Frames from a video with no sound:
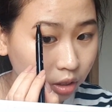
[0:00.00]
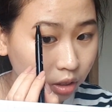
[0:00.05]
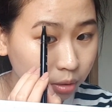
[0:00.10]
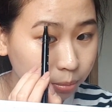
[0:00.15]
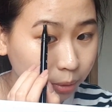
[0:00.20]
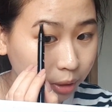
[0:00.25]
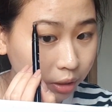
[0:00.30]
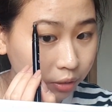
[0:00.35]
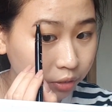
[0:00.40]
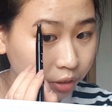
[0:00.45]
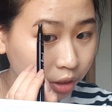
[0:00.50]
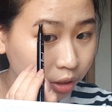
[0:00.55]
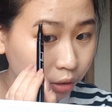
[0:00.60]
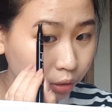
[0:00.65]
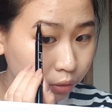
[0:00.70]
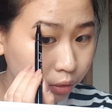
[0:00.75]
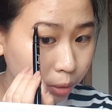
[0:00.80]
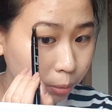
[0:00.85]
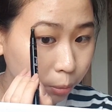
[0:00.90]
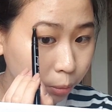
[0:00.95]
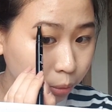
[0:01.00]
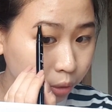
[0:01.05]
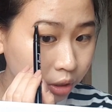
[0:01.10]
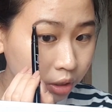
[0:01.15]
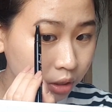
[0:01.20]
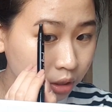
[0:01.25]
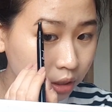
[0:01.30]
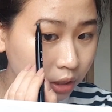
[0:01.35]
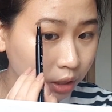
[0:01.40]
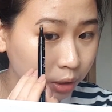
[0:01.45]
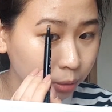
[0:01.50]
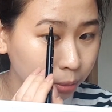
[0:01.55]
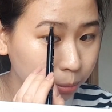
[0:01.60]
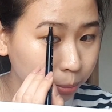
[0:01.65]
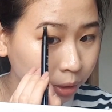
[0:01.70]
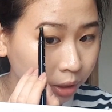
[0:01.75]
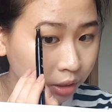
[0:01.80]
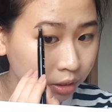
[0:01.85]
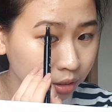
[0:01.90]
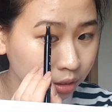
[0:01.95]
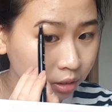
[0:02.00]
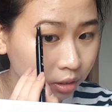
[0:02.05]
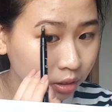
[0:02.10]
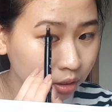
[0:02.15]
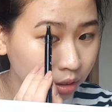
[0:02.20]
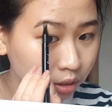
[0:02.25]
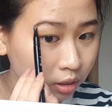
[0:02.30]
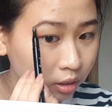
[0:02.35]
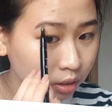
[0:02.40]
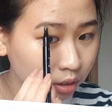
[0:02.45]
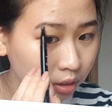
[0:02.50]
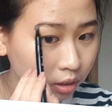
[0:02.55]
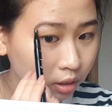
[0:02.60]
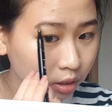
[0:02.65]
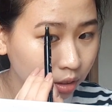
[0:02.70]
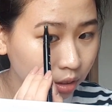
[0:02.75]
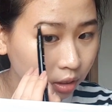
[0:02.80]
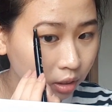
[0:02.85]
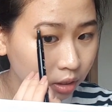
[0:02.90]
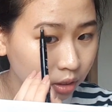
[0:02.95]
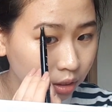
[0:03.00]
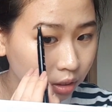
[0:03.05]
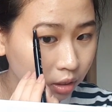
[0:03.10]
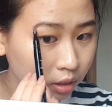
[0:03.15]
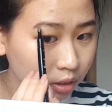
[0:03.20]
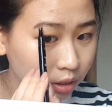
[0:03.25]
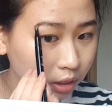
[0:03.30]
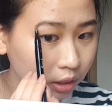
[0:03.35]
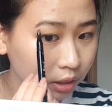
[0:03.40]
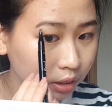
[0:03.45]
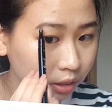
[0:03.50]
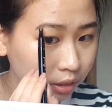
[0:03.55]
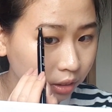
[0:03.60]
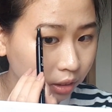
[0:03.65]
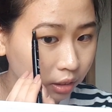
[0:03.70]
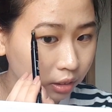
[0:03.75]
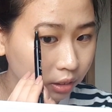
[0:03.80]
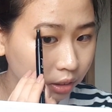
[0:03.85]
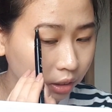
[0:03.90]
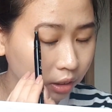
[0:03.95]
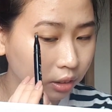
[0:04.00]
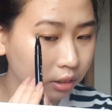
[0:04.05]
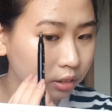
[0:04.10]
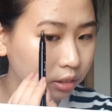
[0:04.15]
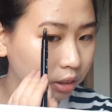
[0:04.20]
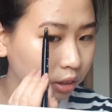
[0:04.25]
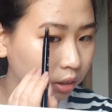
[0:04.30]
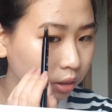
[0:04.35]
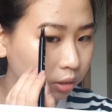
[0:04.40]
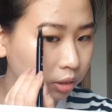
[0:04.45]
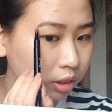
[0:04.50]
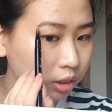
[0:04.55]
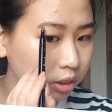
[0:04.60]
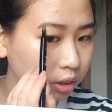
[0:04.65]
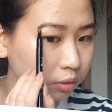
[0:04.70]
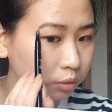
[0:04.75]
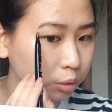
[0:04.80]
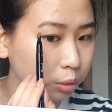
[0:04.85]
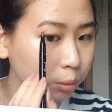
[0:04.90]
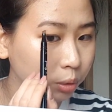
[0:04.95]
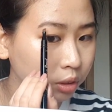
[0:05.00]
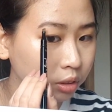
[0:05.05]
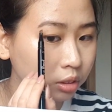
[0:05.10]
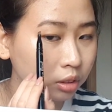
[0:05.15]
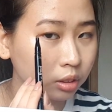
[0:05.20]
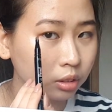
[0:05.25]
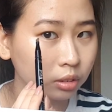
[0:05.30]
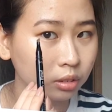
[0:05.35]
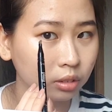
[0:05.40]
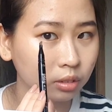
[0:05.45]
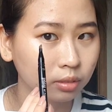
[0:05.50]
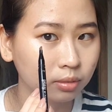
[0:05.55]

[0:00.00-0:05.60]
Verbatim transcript: but if any of them wins I don't mind like they they all deserve to win so